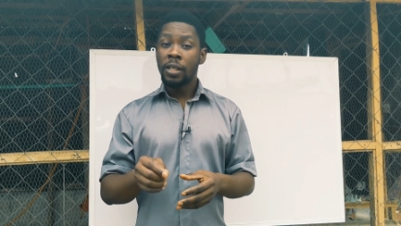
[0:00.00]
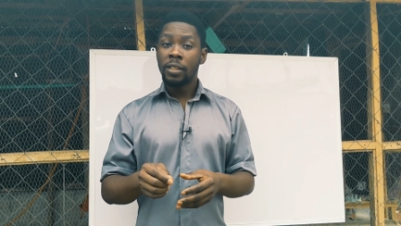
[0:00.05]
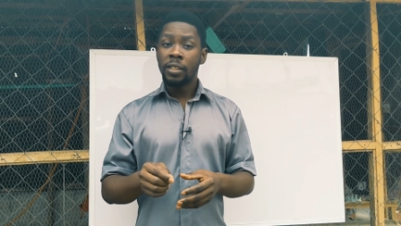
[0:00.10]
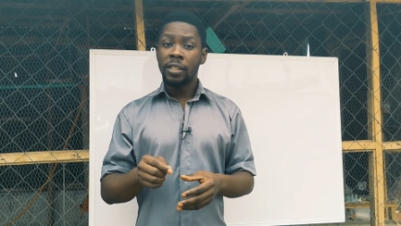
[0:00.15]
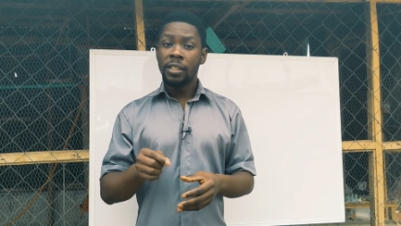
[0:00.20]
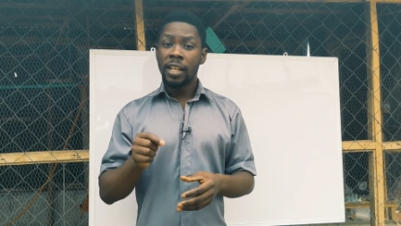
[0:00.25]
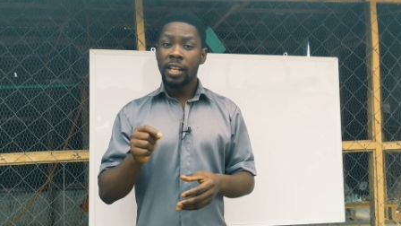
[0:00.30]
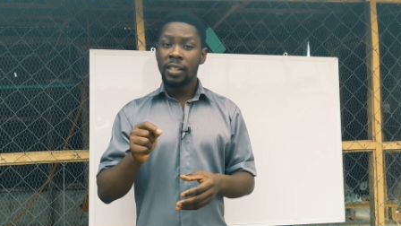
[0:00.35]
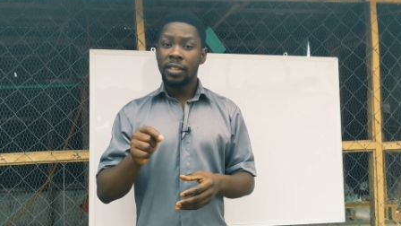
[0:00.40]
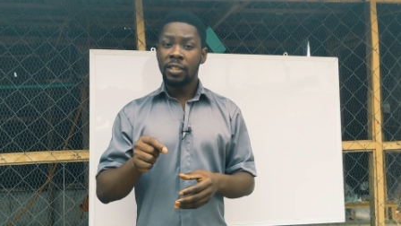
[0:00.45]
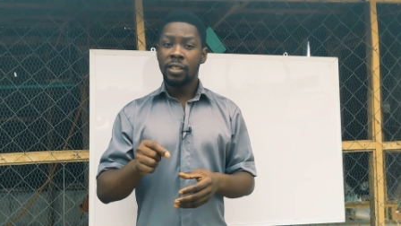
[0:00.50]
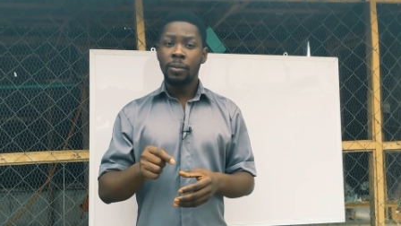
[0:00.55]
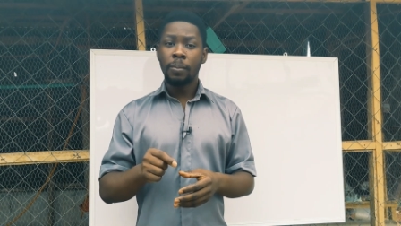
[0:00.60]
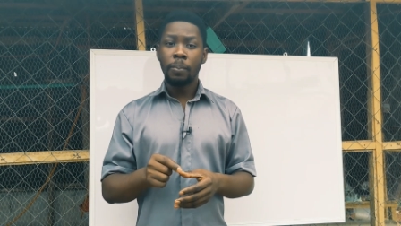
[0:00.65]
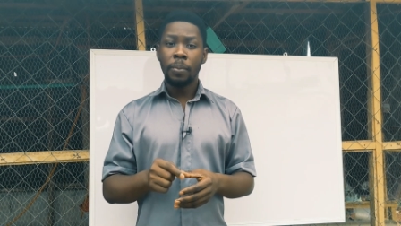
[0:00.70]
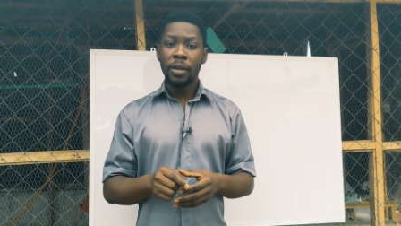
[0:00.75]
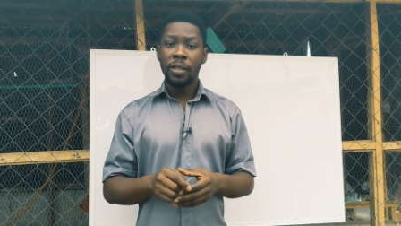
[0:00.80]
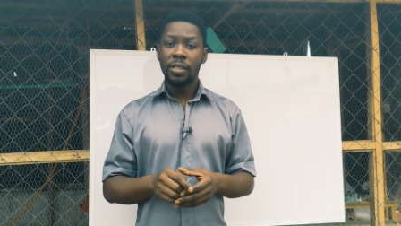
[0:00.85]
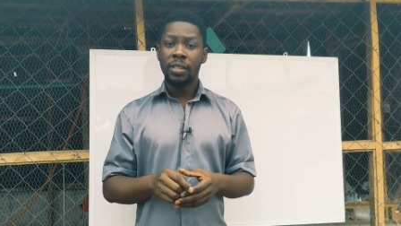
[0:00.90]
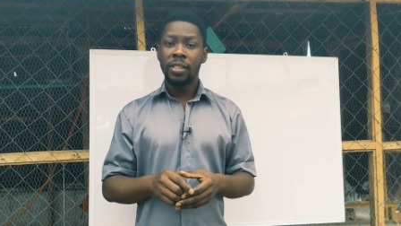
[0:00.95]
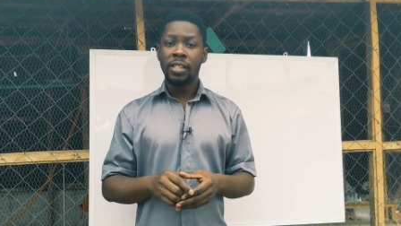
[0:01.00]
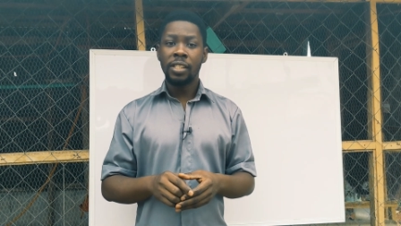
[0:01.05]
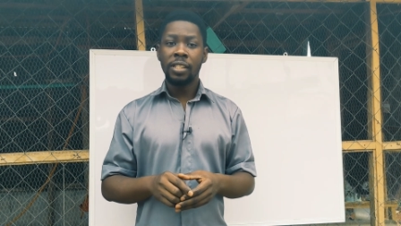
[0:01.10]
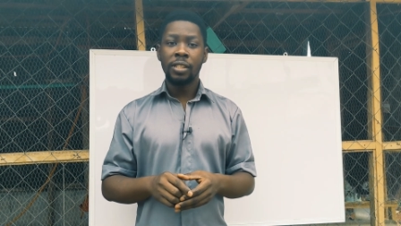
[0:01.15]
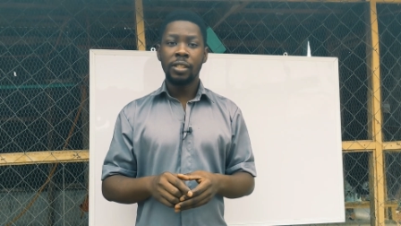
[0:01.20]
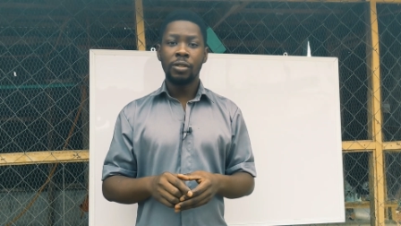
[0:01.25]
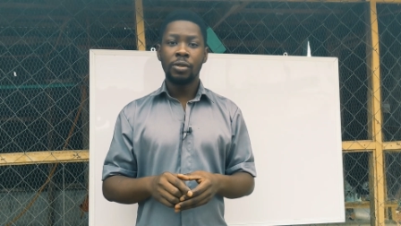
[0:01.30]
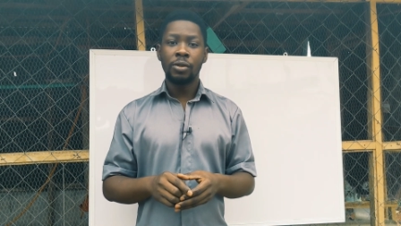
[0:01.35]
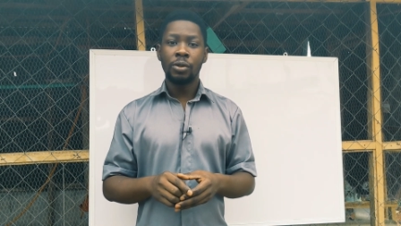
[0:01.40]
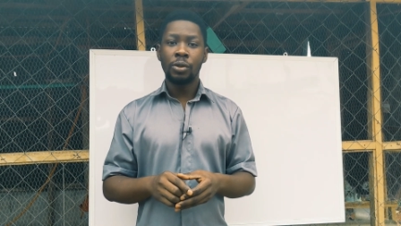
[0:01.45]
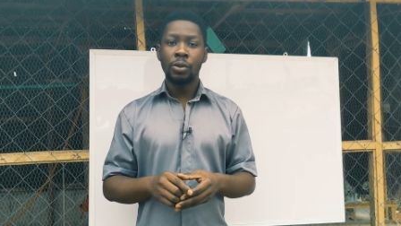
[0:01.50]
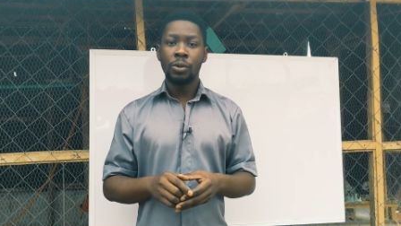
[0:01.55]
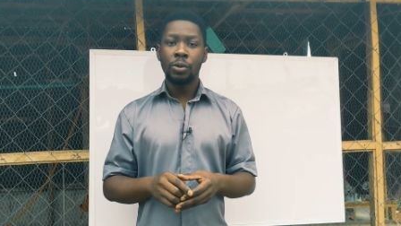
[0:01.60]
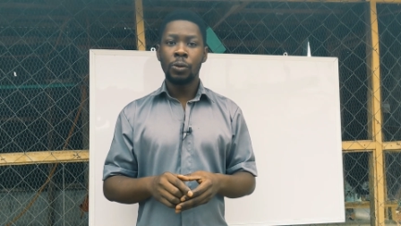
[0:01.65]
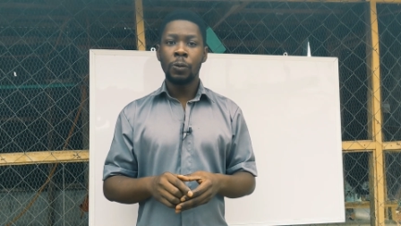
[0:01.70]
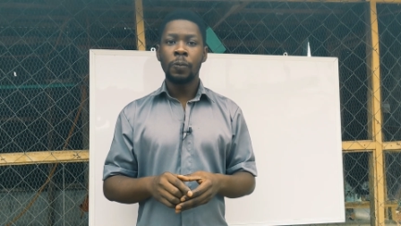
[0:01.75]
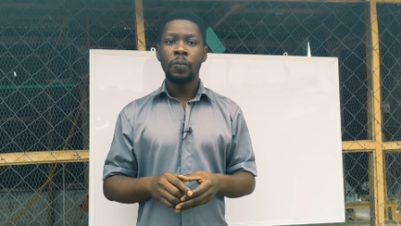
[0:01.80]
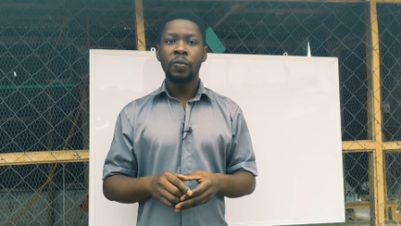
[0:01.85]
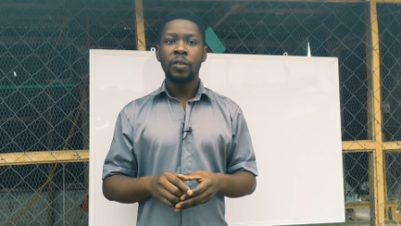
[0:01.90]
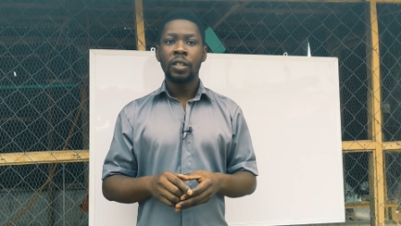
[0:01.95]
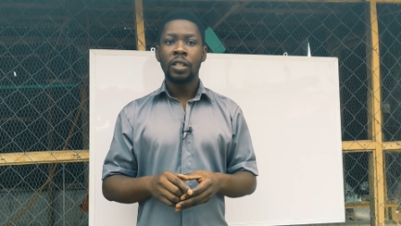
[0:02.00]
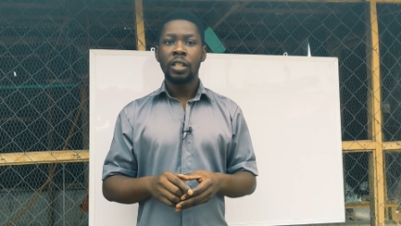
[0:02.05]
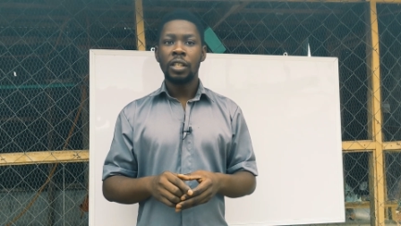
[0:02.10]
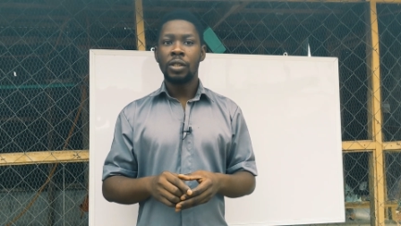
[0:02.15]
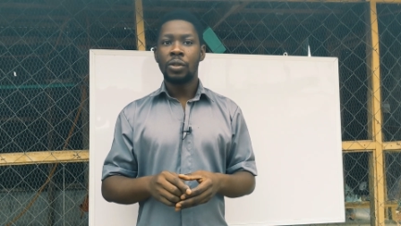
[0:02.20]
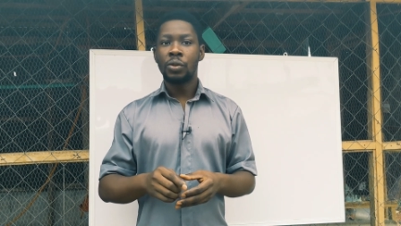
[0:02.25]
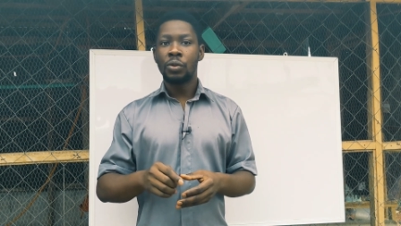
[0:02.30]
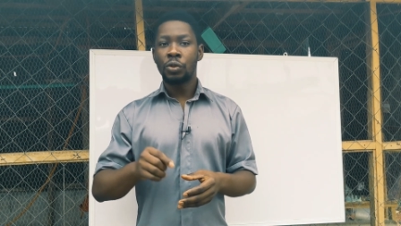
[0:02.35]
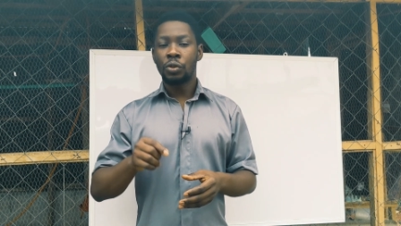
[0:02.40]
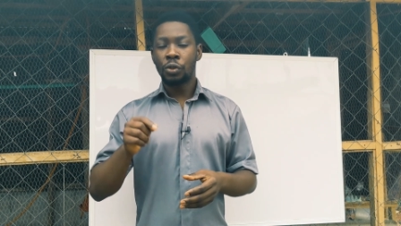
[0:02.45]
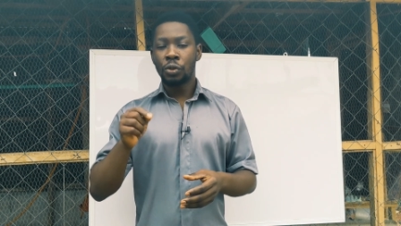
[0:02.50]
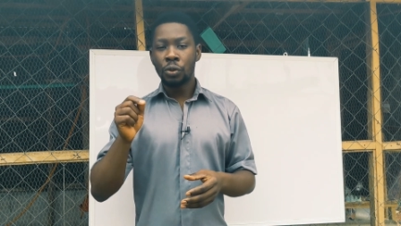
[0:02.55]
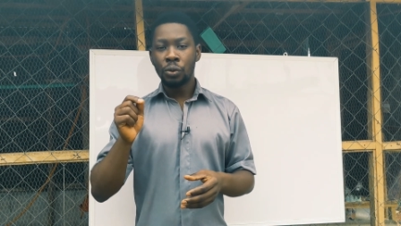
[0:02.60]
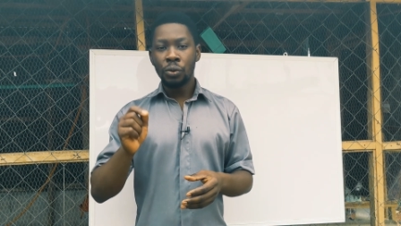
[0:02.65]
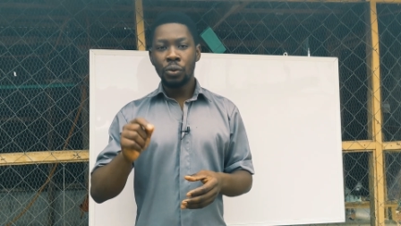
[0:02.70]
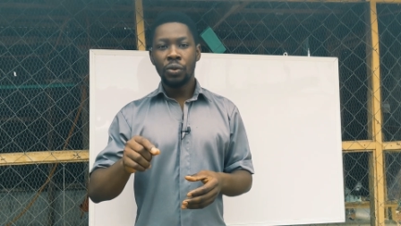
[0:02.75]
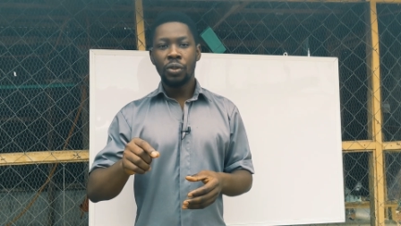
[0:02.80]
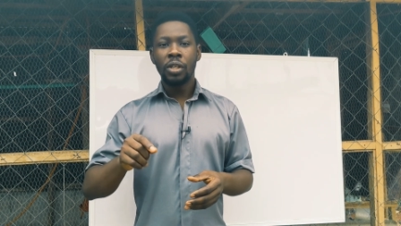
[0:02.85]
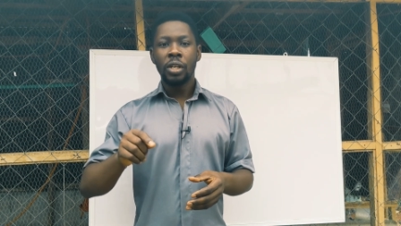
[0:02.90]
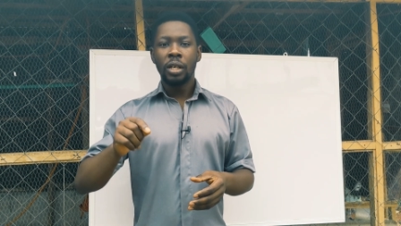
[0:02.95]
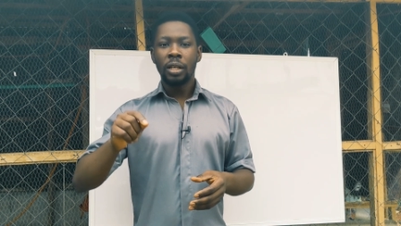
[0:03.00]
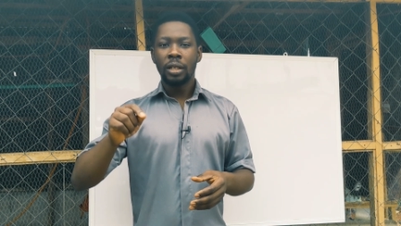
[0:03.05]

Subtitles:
next best thing to do is to choose